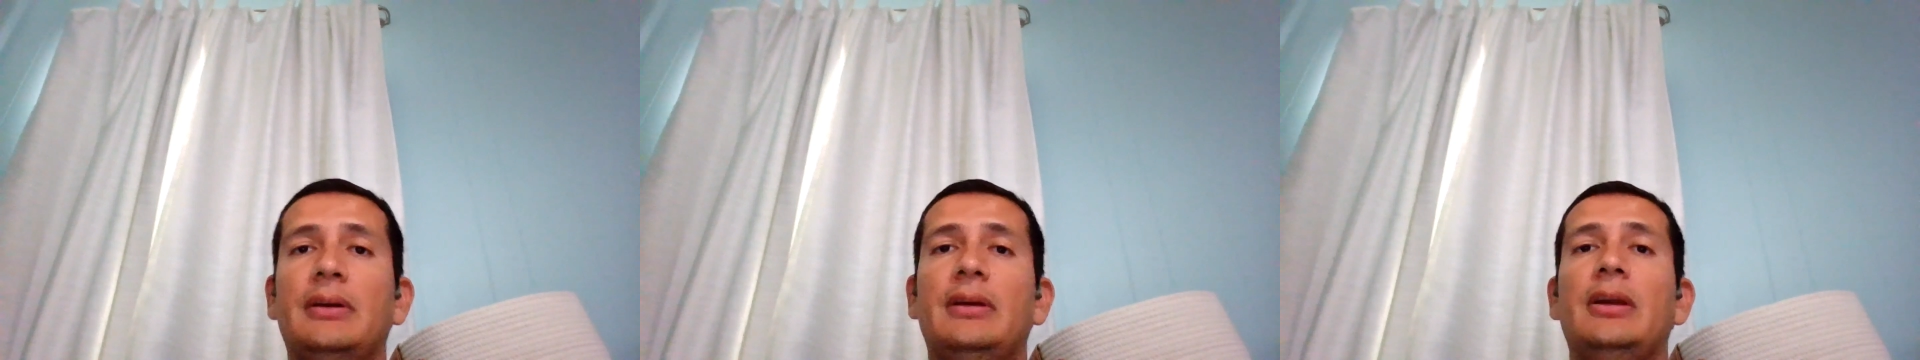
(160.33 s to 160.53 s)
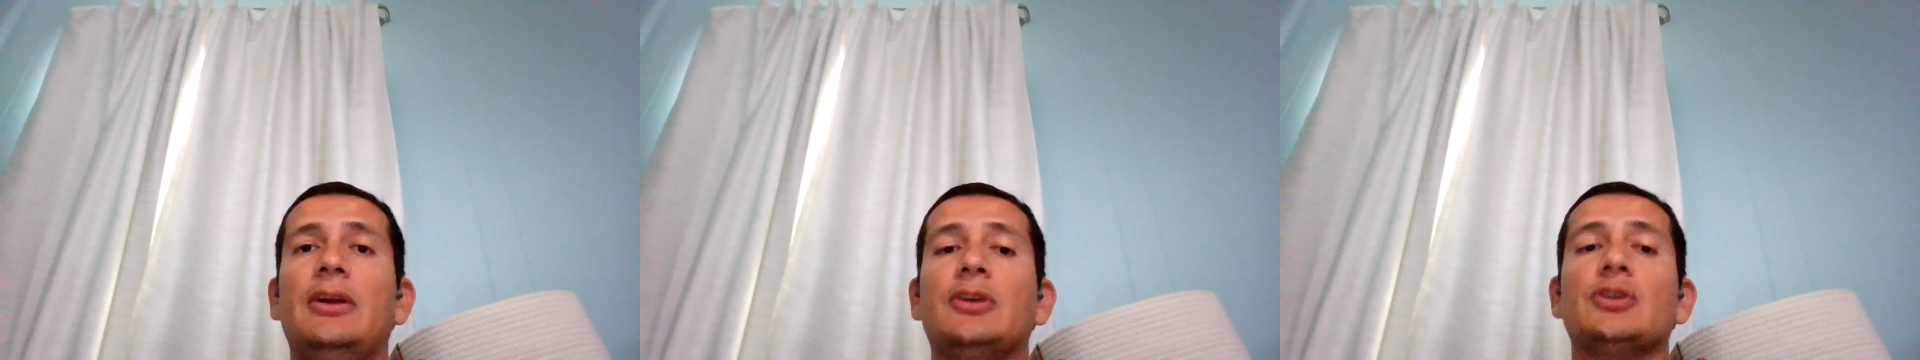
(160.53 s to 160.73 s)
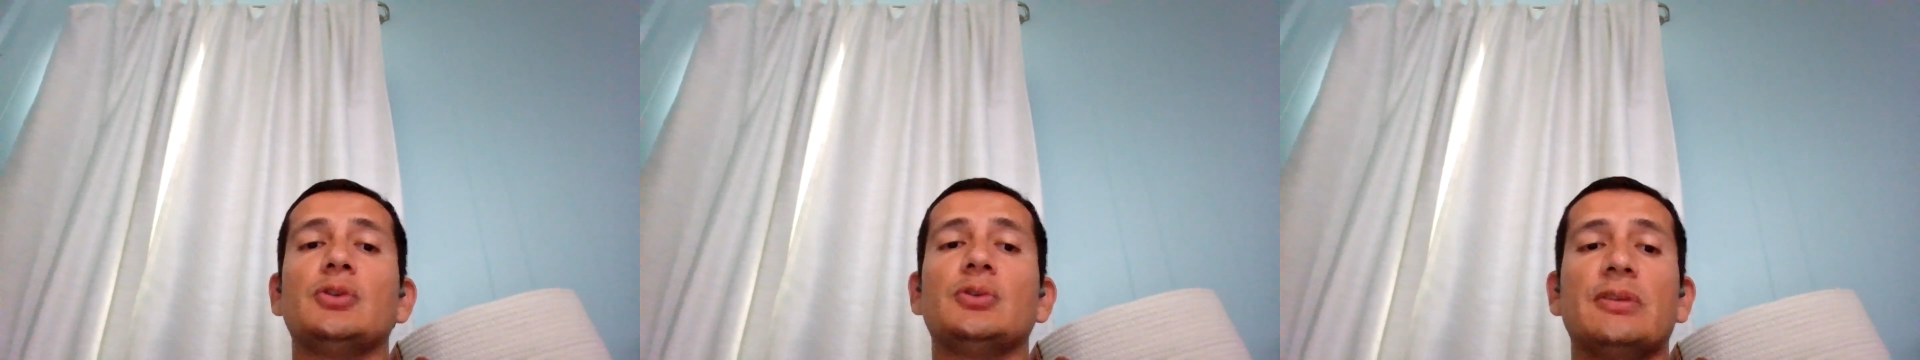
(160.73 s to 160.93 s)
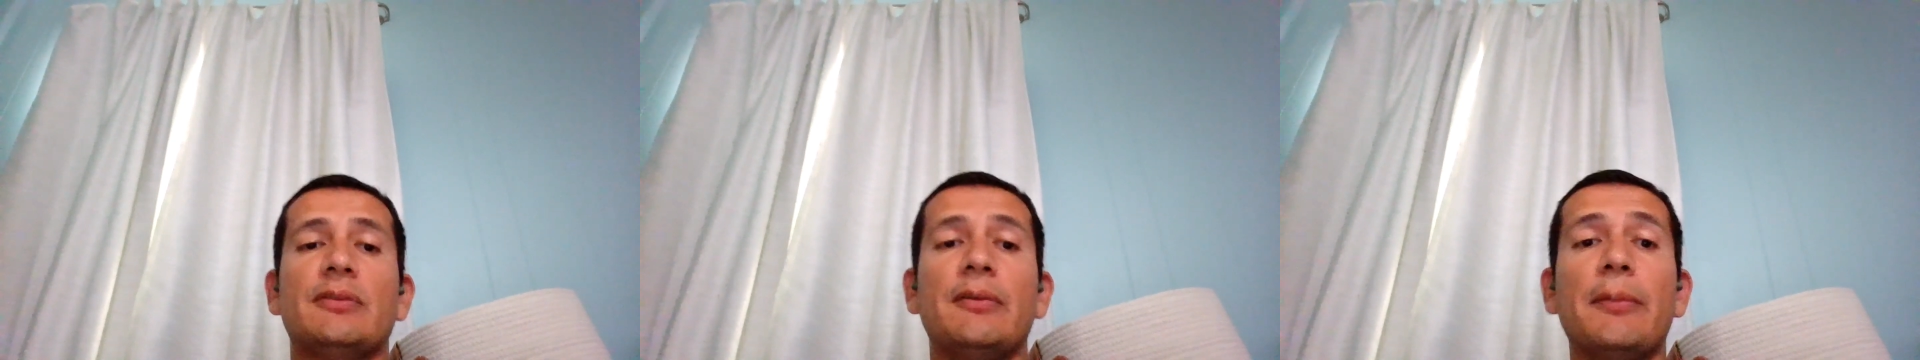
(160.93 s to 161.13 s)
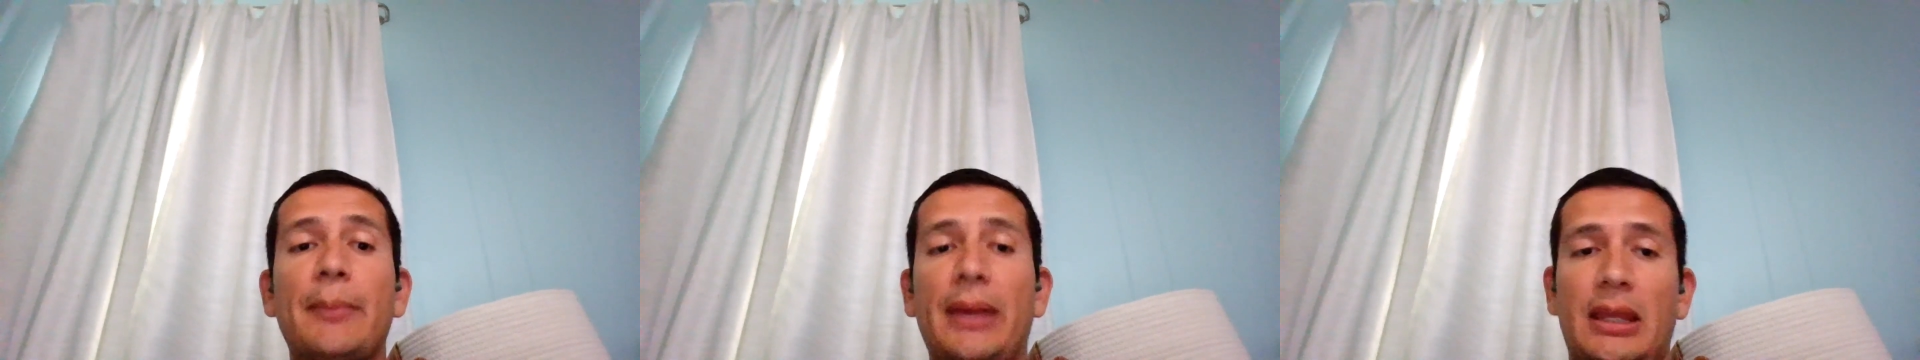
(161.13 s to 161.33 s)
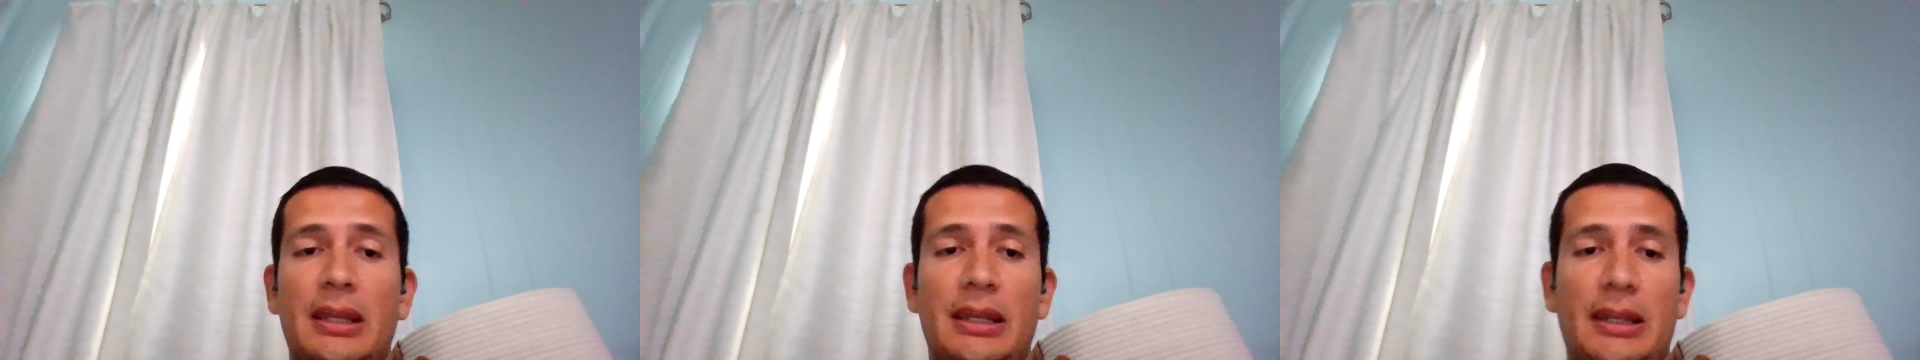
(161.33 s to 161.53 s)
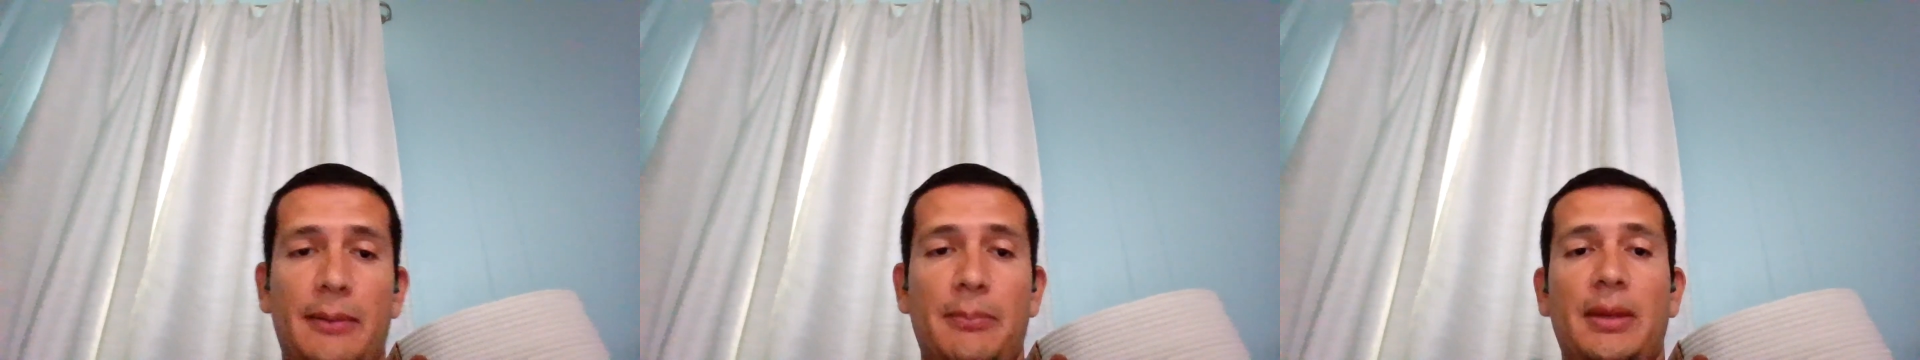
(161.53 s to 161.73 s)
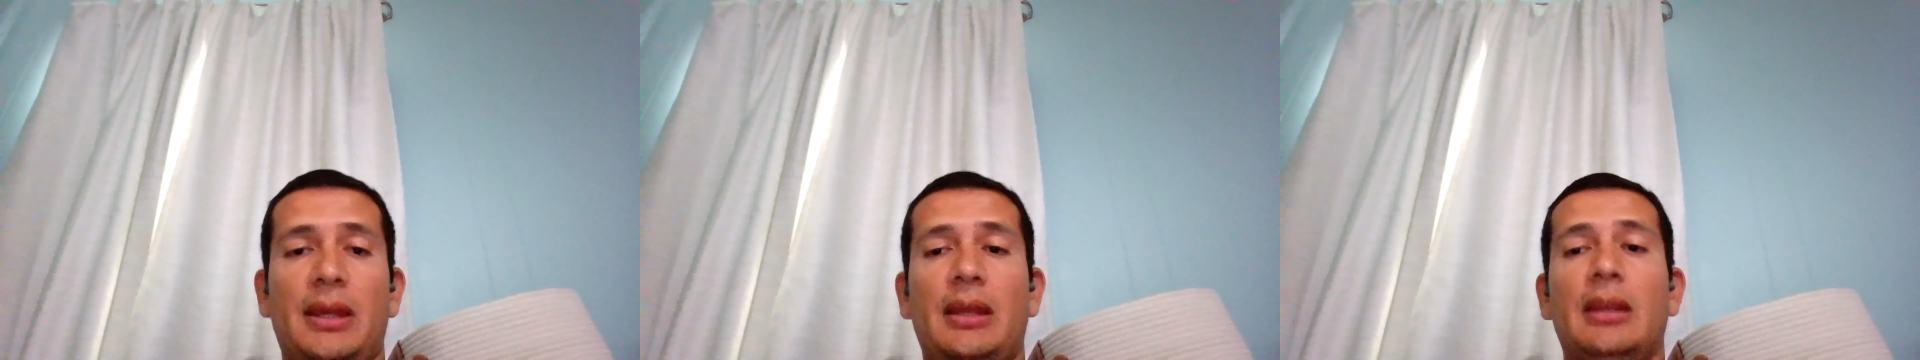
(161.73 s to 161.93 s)
issues of
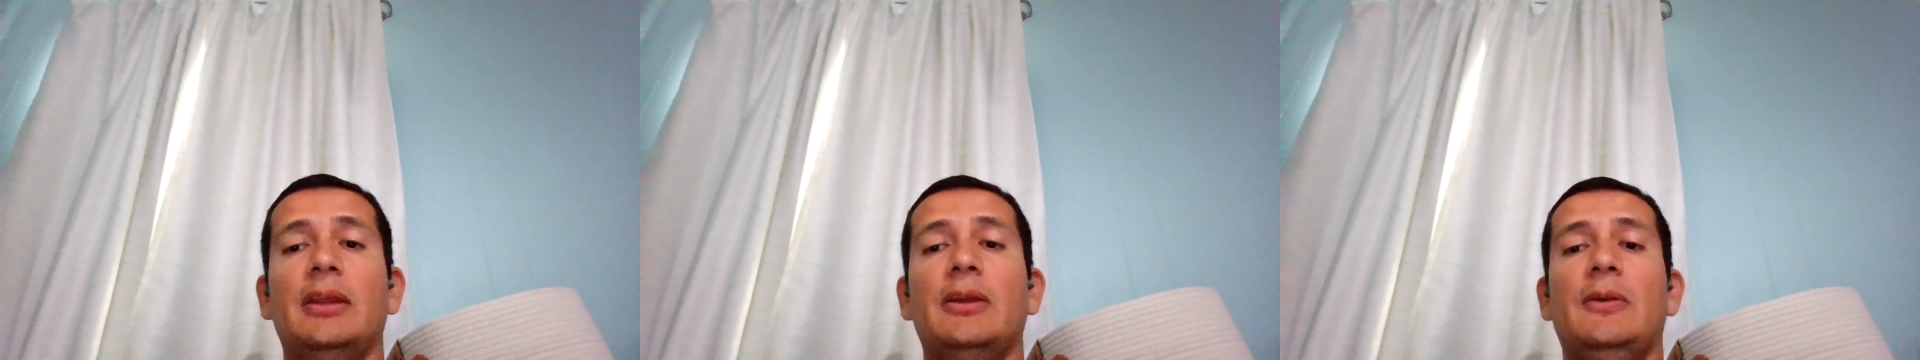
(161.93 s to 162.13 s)
abandonment,